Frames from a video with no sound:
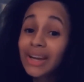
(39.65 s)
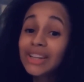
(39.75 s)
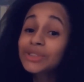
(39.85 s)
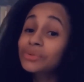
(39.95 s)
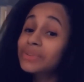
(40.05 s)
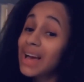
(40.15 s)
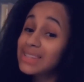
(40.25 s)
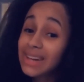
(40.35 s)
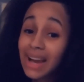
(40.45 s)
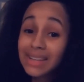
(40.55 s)
It's
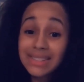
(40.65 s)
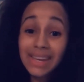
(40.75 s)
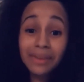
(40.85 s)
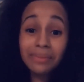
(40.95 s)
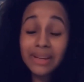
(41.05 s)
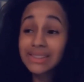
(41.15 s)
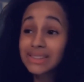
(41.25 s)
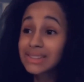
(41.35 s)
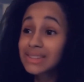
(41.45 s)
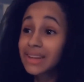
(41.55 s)
2019,
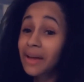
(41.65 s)
bitches.